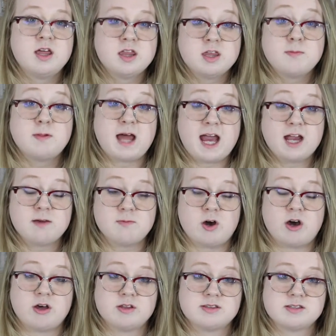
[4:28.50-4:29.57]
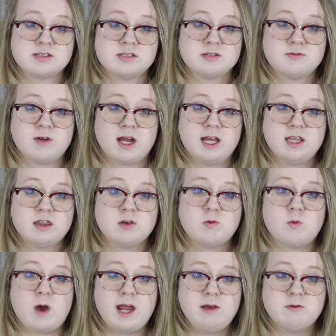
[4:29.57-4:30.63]
The black moth. Right? The
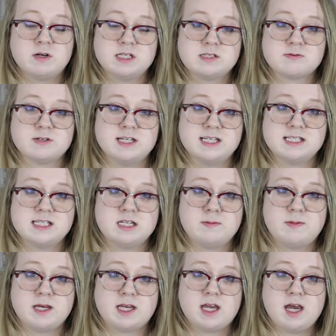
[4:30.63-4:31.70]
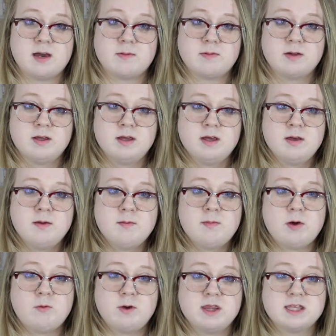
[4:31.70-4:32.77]
white ones were easy to pick up.
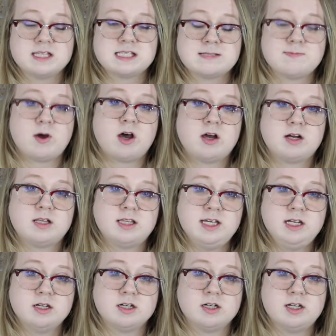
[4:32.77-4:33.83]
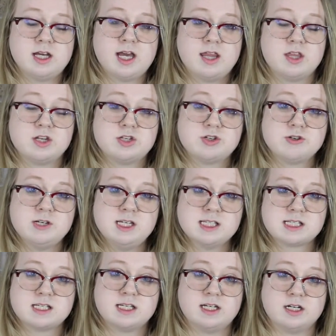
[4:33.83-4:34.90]
But when the smog cleared and the trees
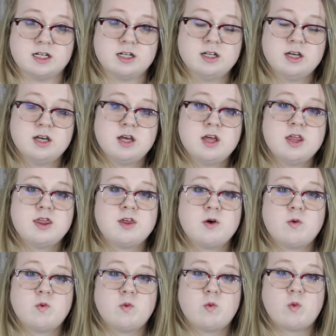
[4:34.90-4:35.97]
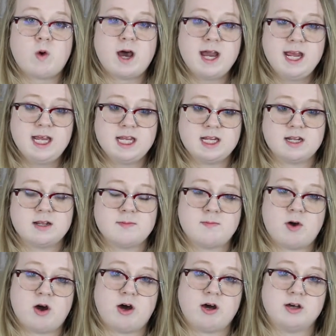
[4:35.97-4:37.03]
cleared, the white
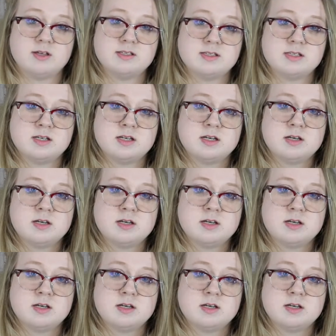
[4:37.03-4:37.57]
moths